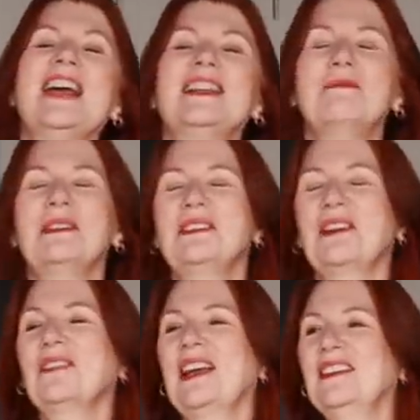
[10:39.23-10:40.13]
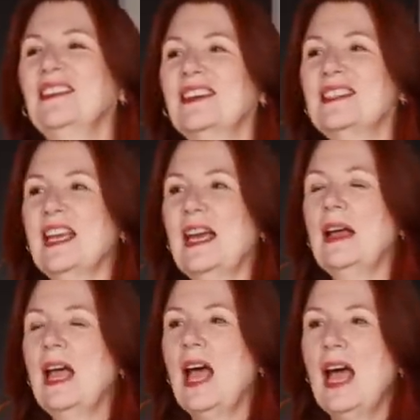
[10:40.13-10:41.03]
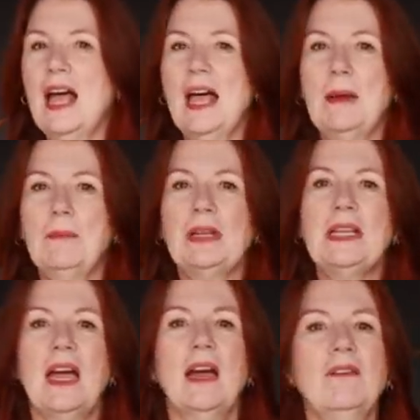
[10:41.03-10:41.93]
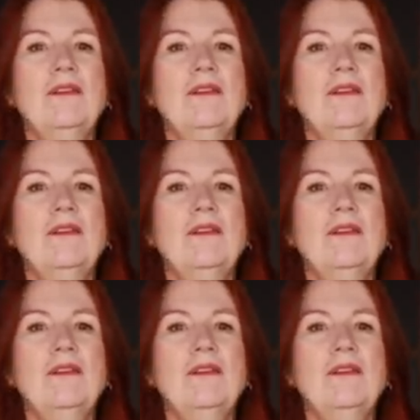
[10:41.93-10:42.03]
depending on how you look at it. Uh, but yeah, I